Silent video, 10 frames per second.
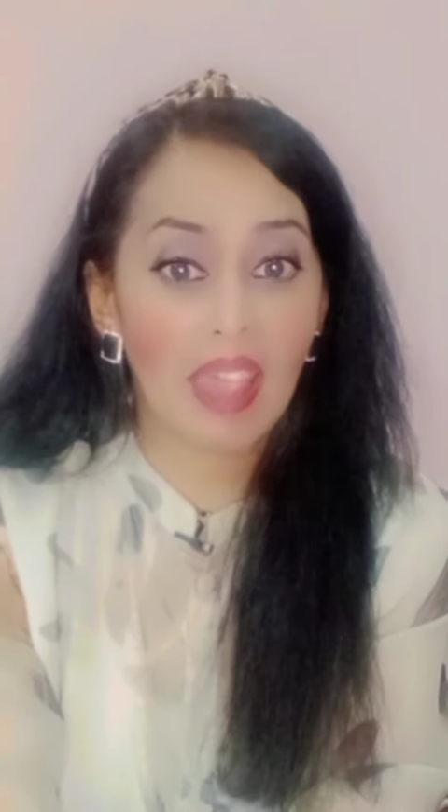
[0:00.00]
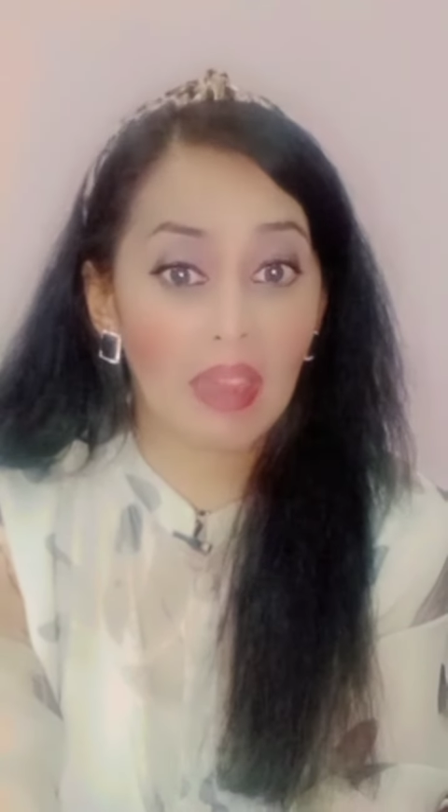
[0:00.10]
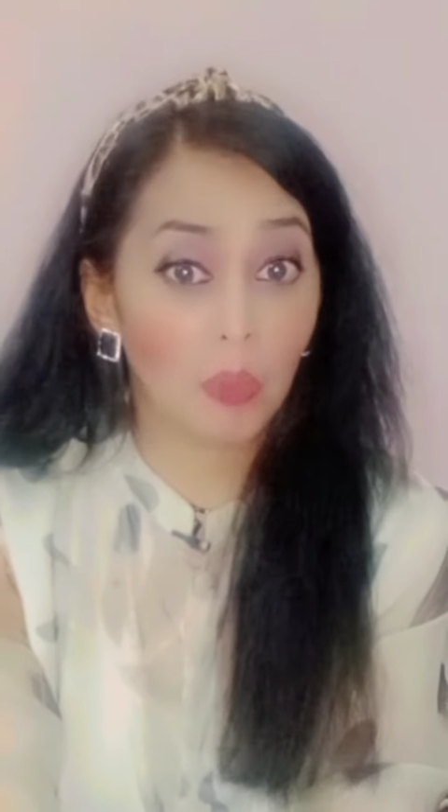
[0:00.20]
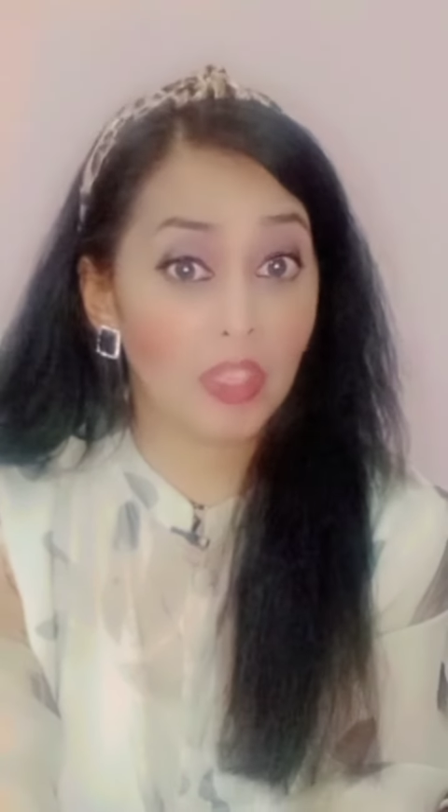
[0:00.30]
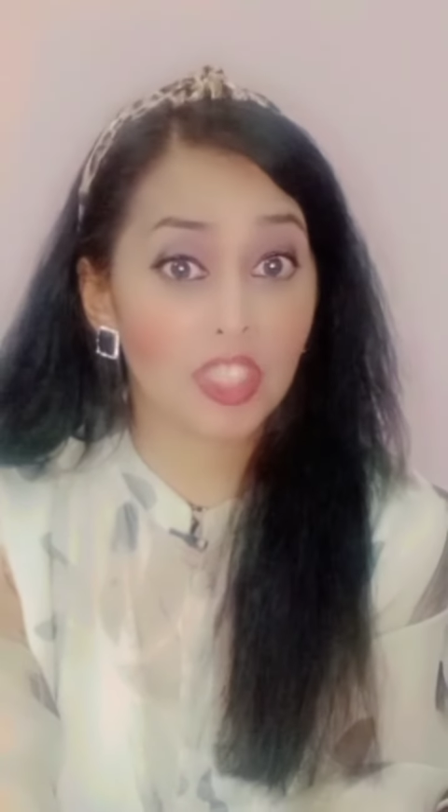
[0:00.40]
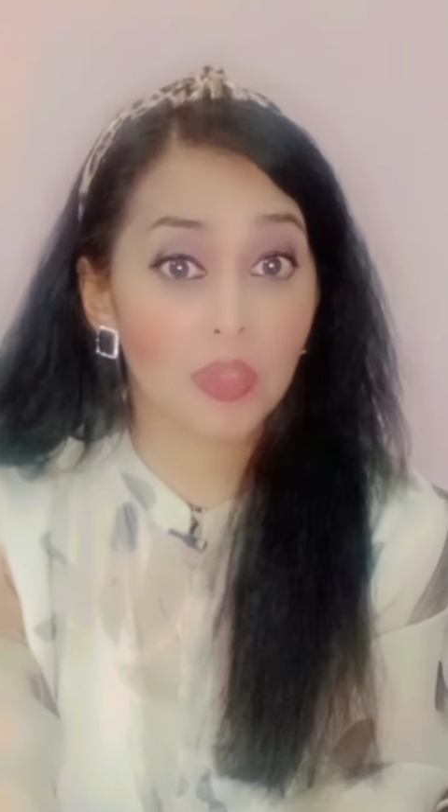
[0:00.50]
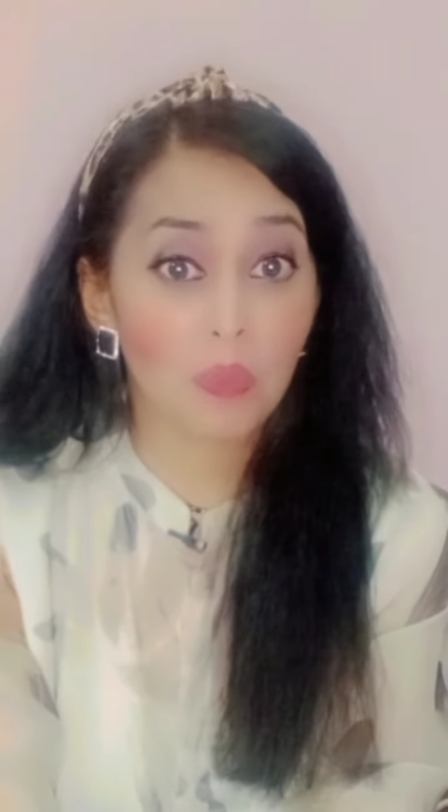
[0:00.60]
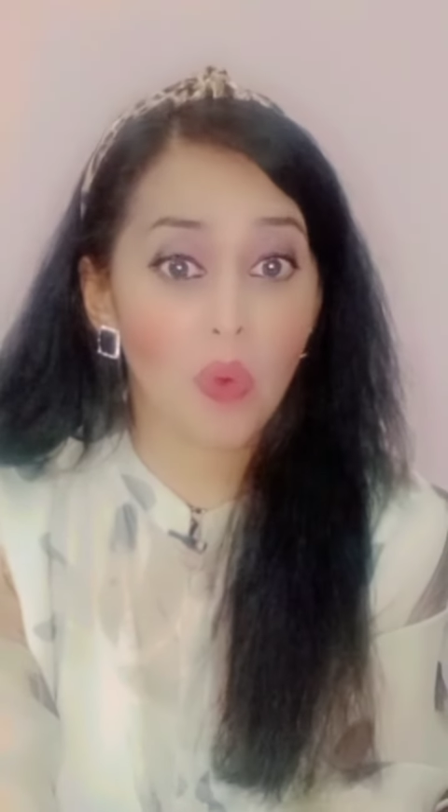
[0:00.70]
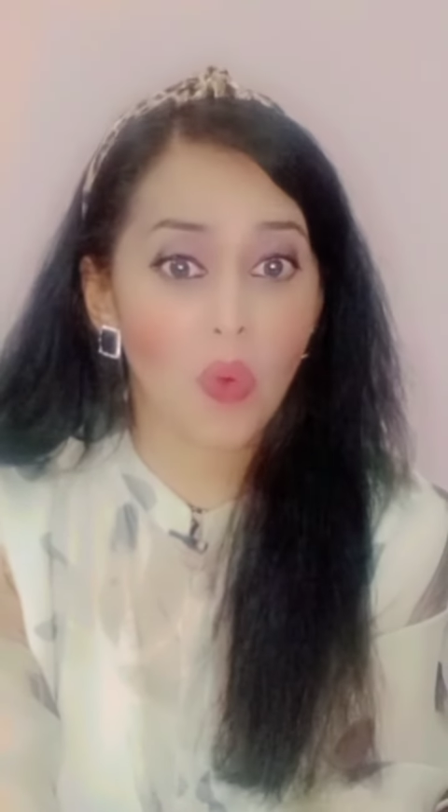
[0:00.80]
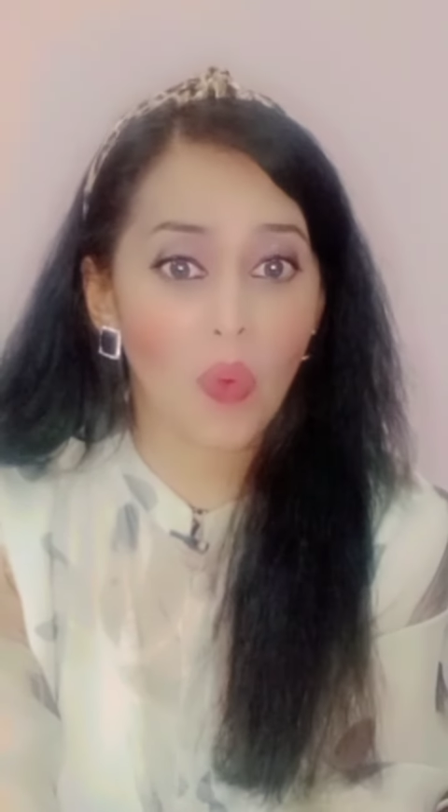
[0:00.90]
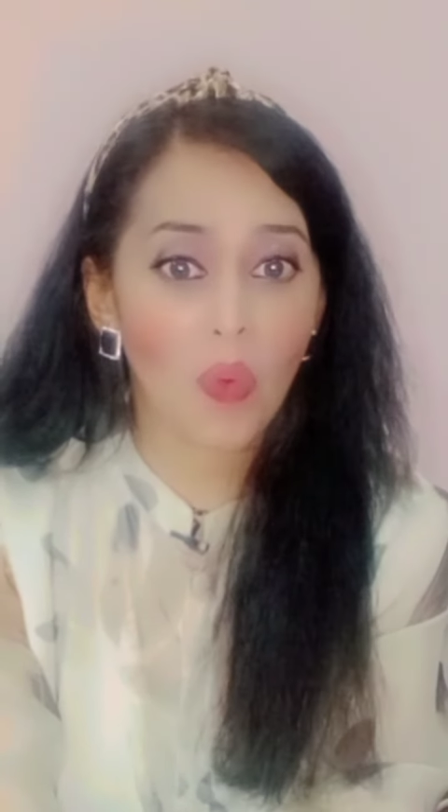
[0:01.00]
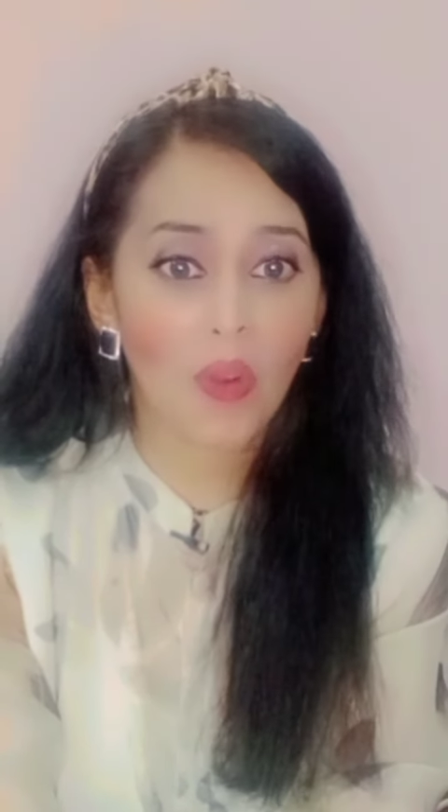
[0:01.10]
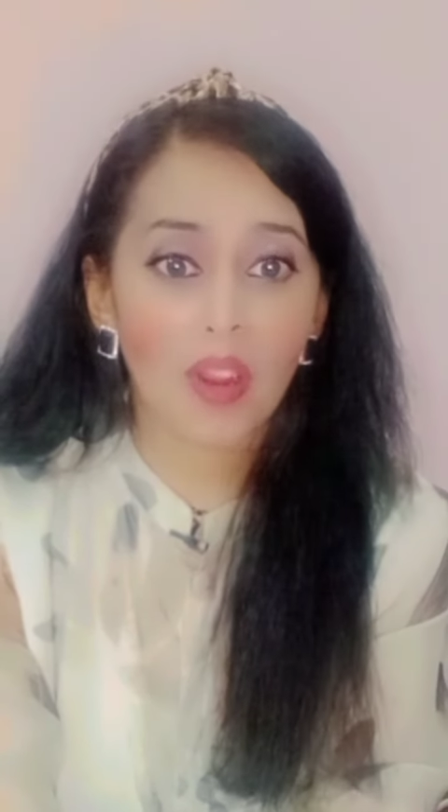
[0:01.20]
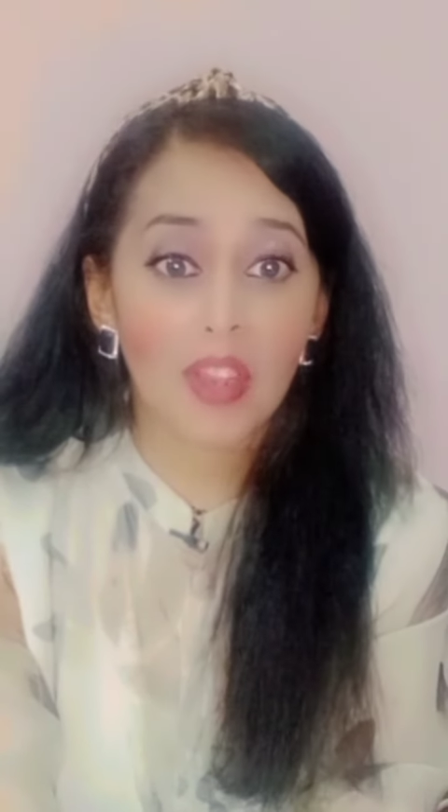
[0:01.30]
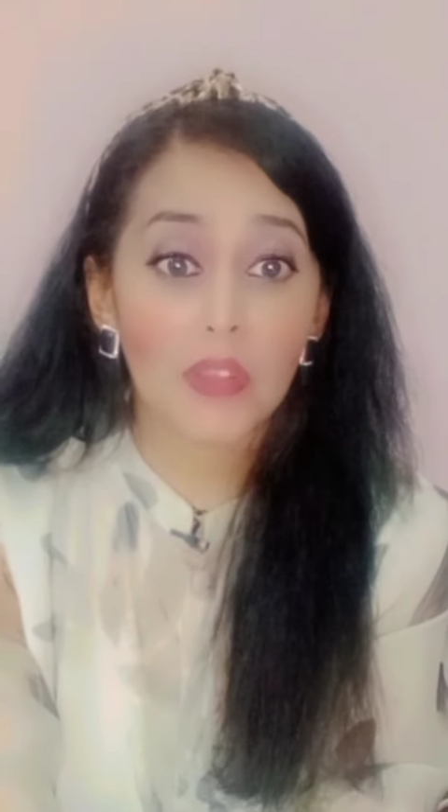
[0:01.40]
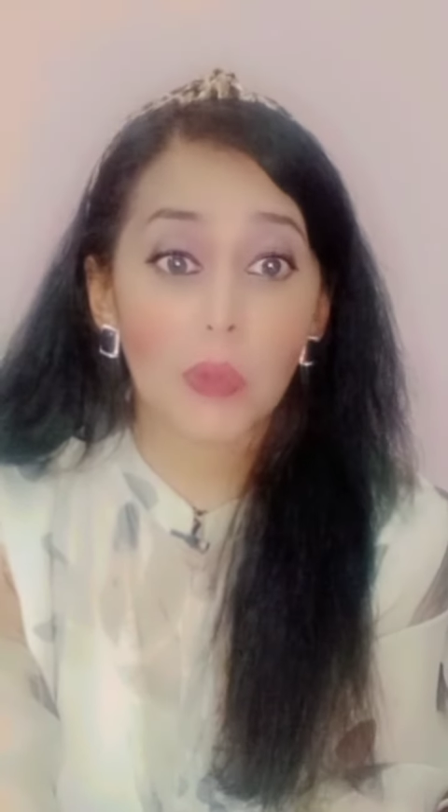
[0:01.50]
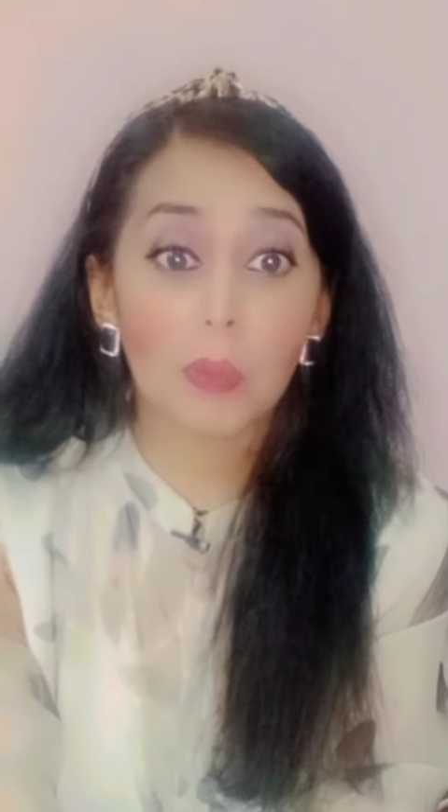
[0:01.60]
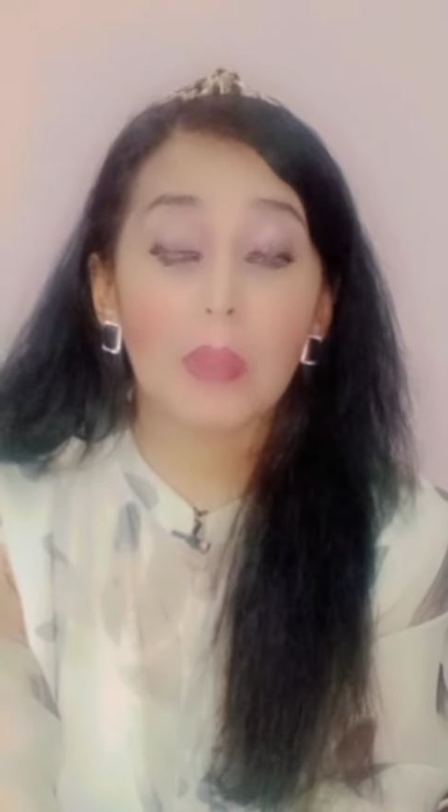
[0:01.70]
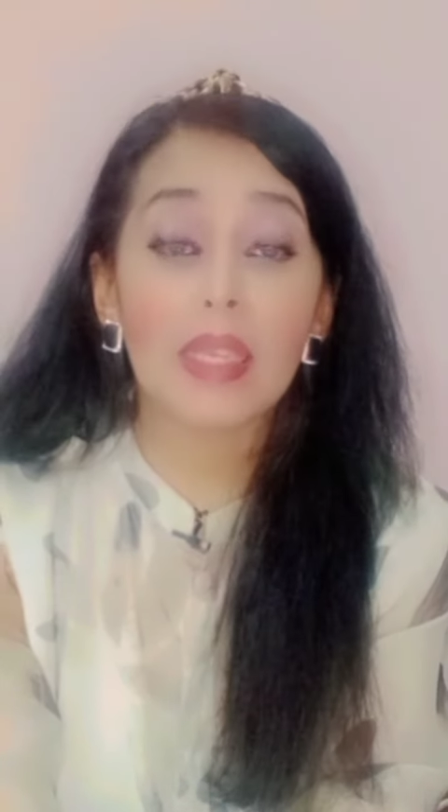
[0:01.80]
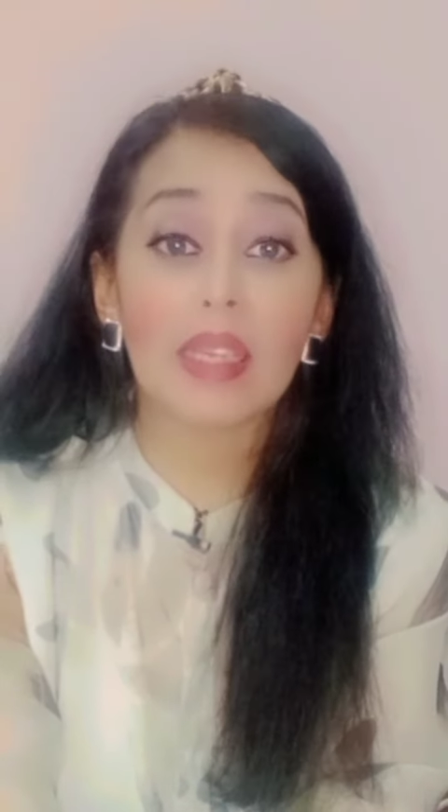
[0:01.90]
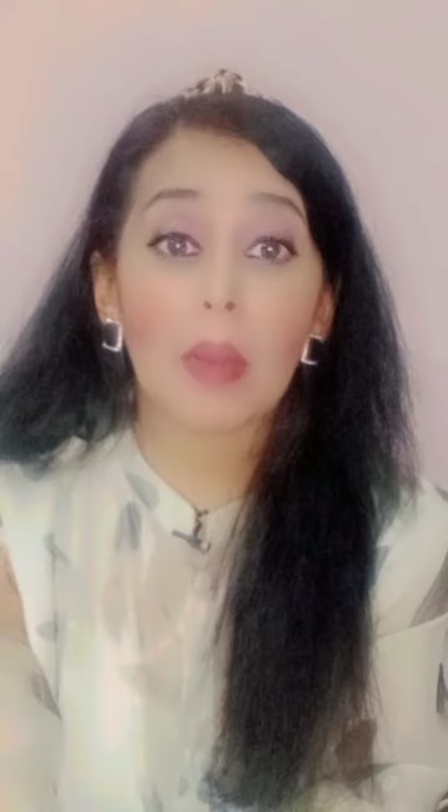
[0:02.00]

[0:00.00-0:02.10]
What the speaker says: and which is more, you'll be